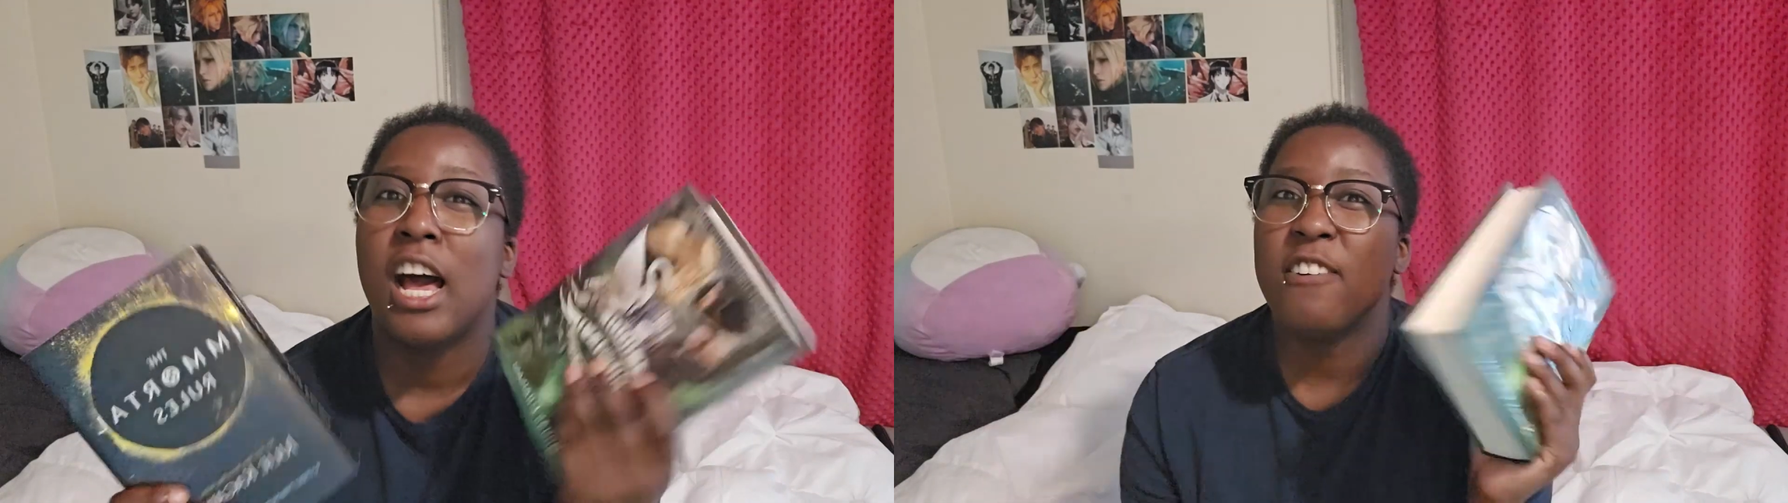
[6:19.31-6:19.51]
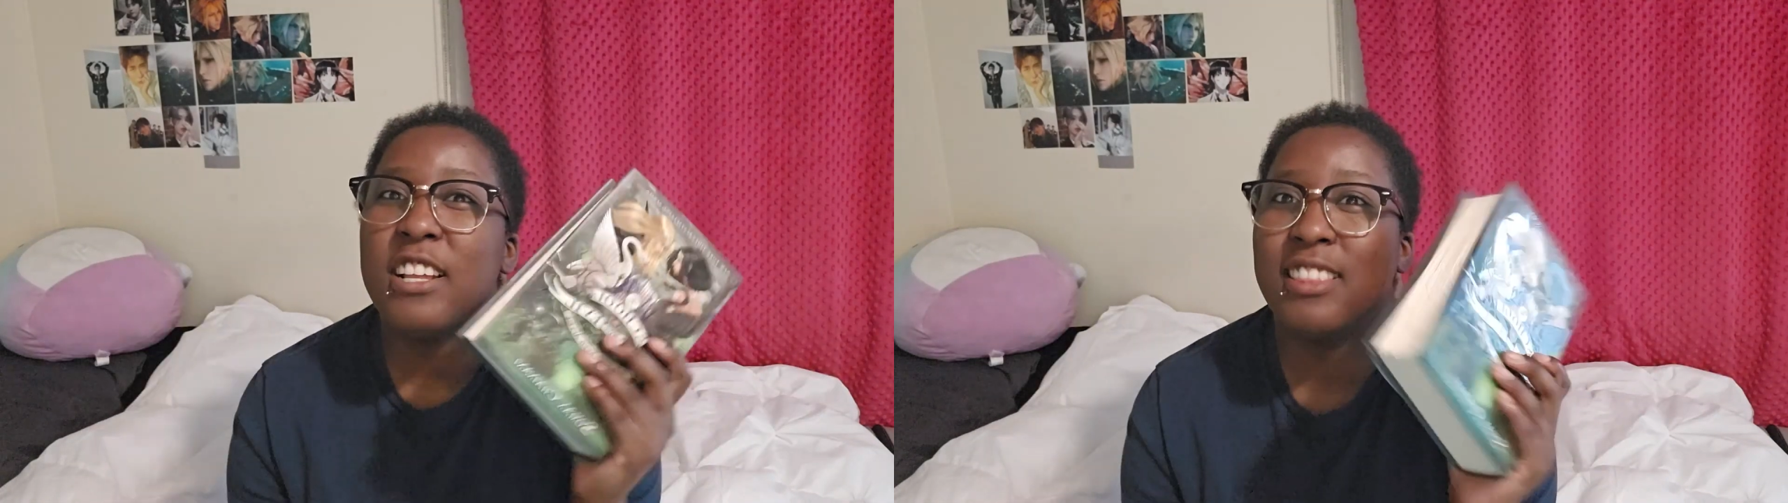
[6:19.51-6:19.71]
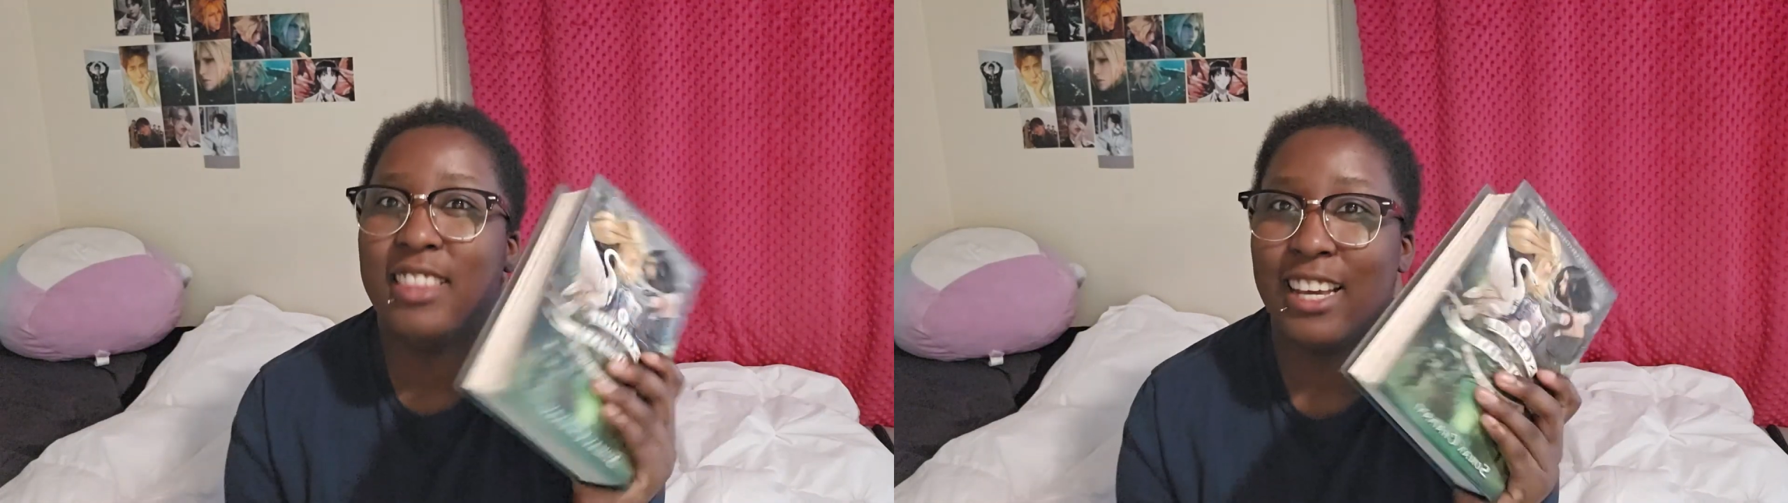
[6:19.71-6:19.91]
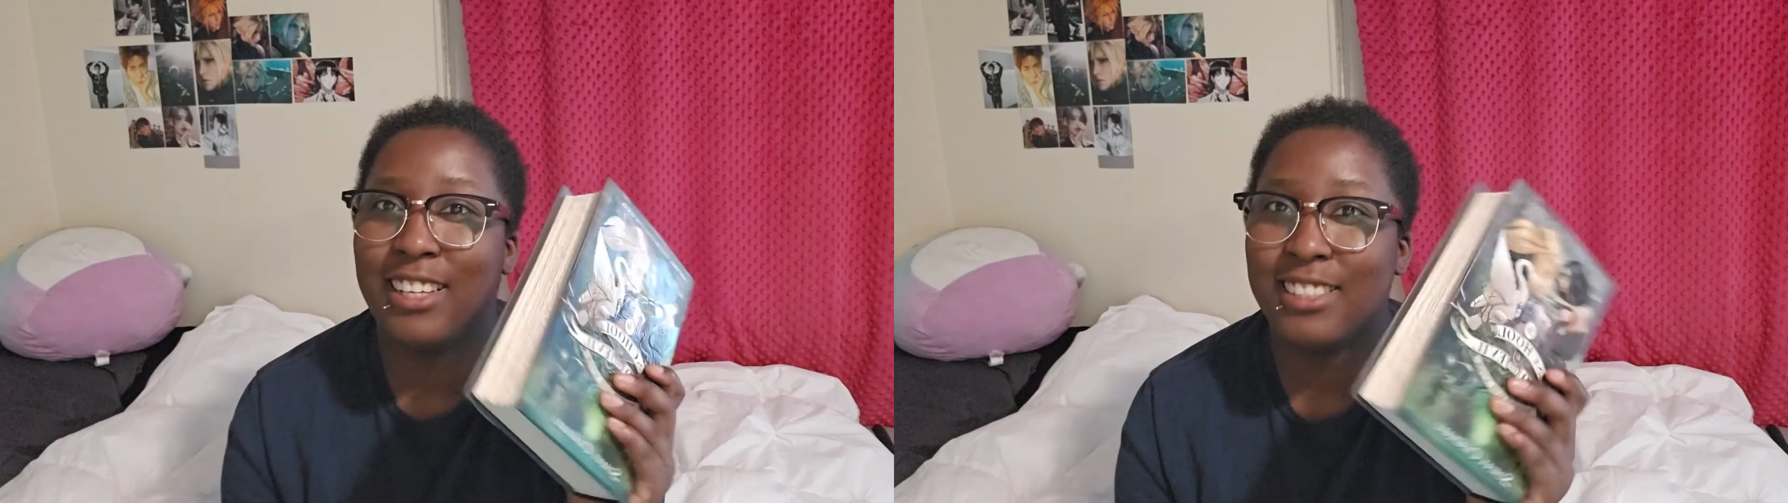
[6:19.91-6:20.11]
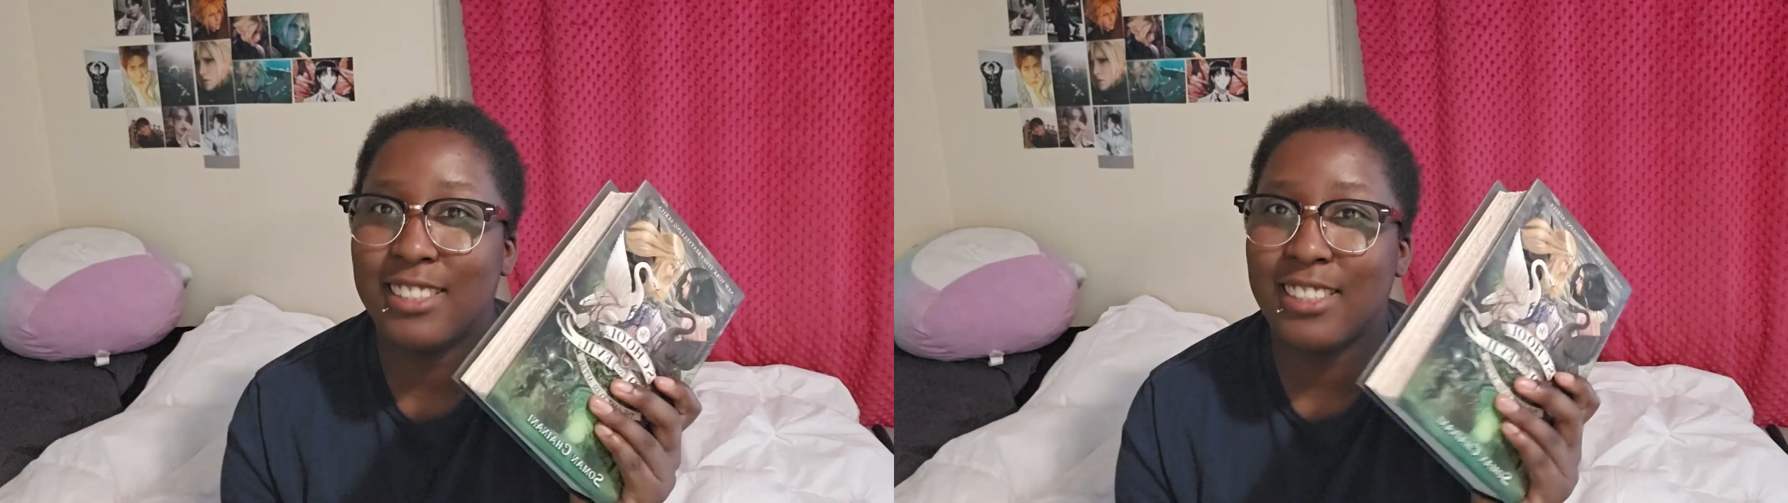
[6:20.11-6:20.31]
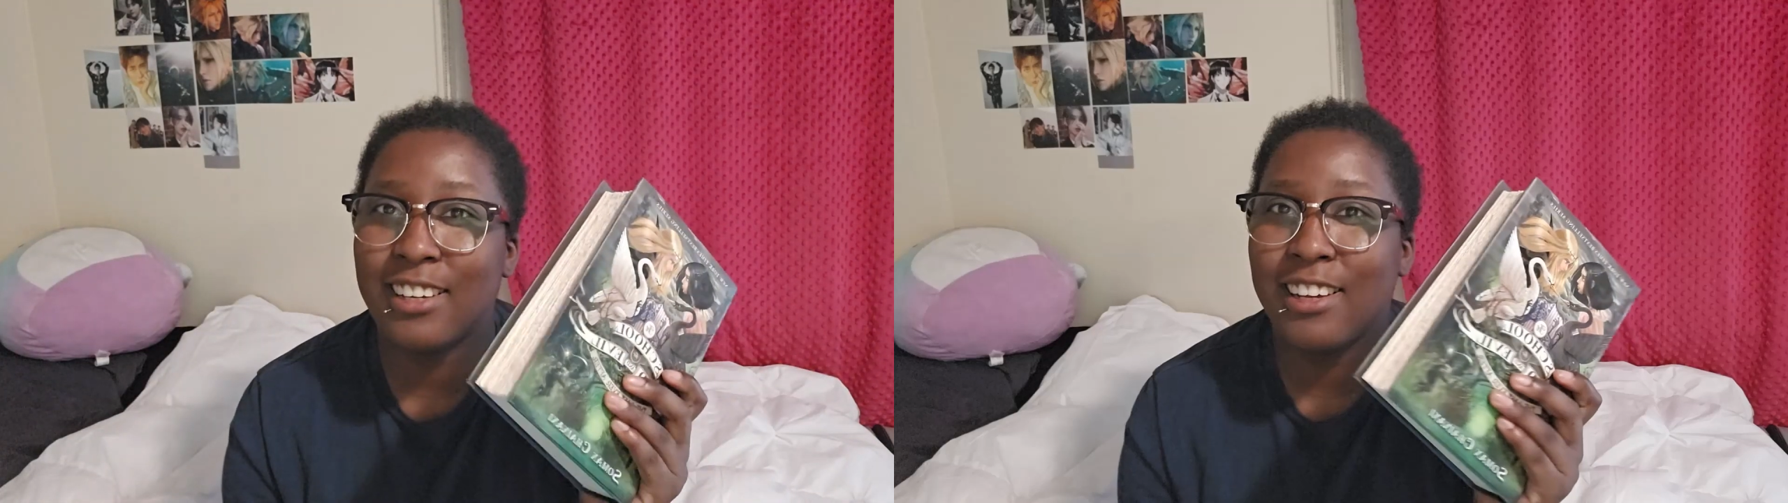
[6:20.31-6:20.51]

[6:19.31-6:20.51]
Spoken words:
I read this.